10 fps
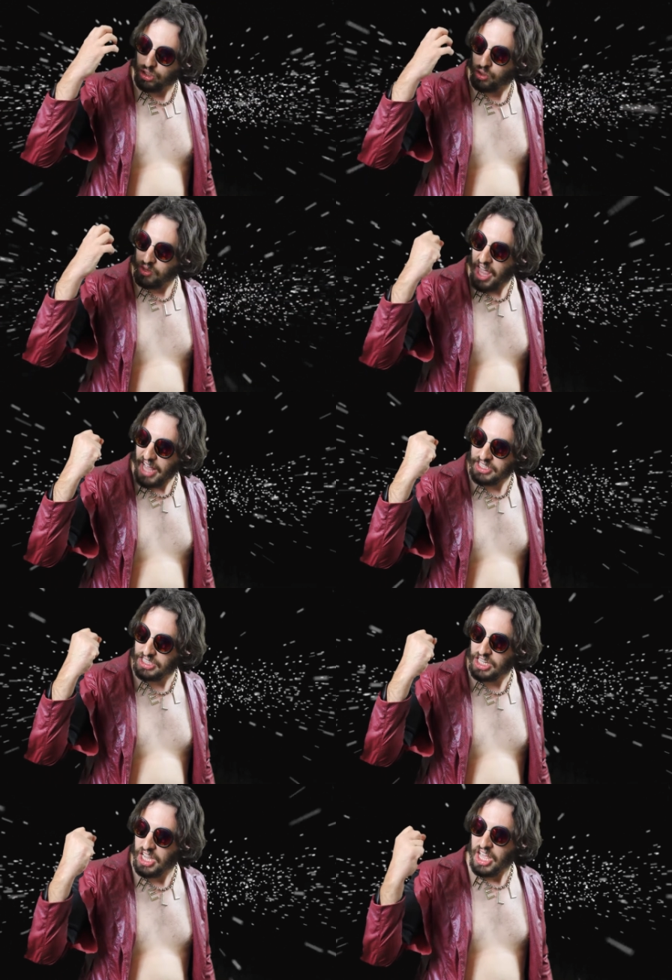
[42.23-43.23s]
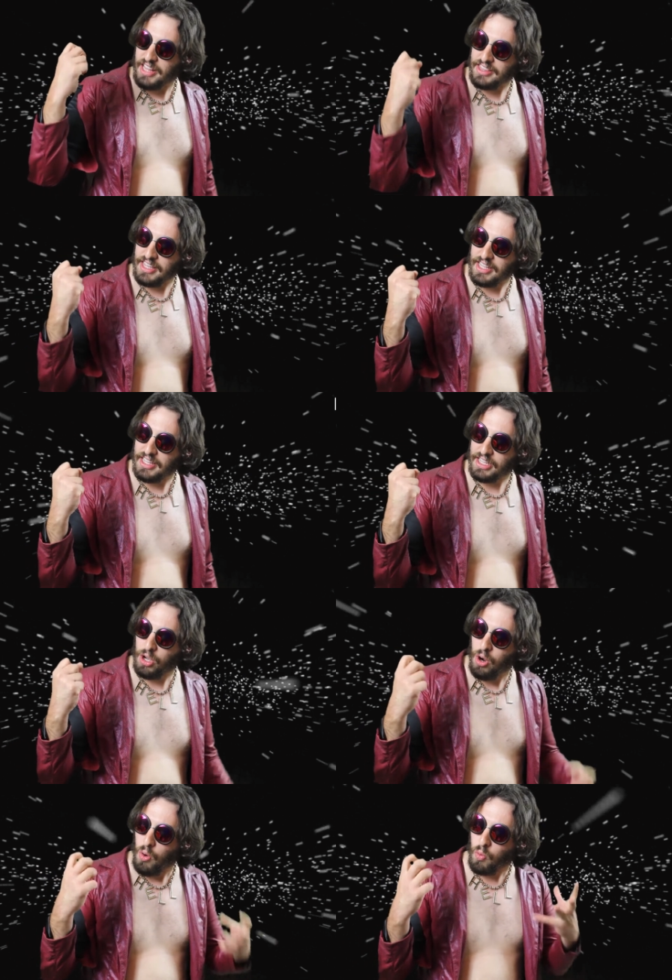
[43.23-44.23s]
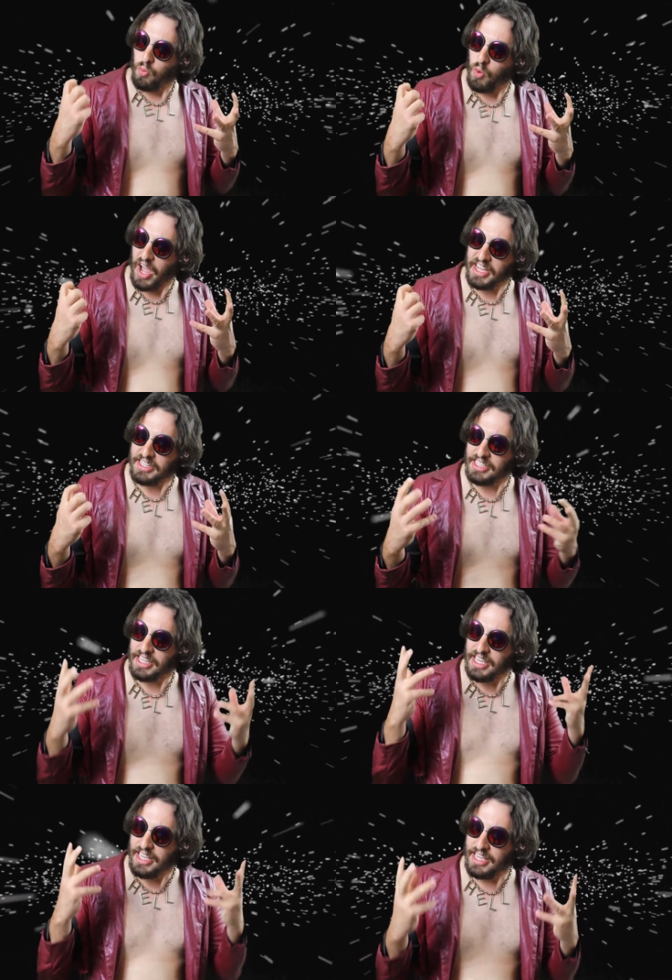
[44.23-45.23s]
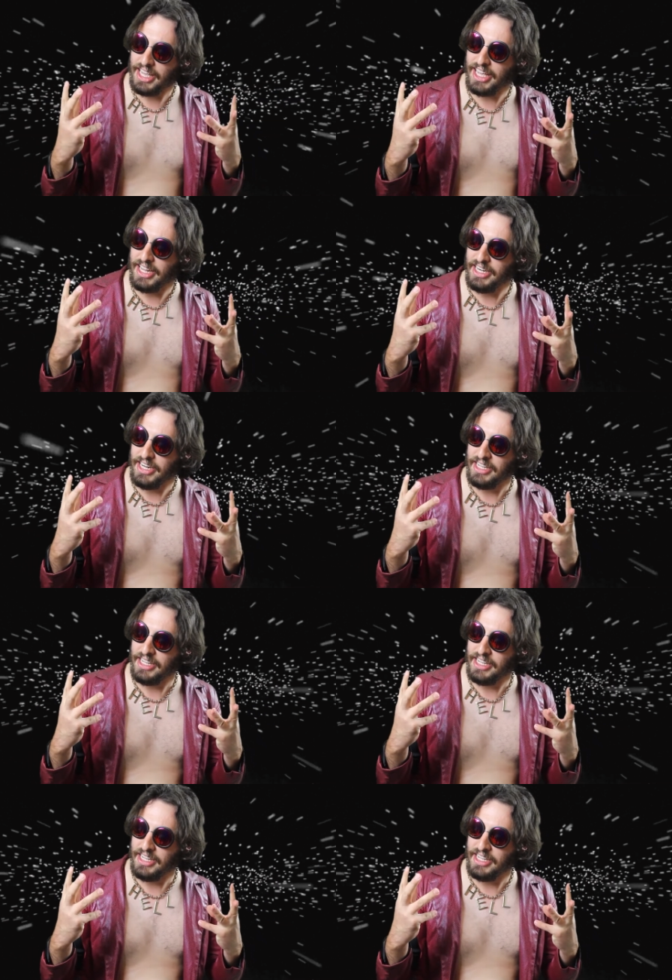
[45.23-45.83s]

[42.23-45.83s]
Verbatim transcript: So let's dig right in.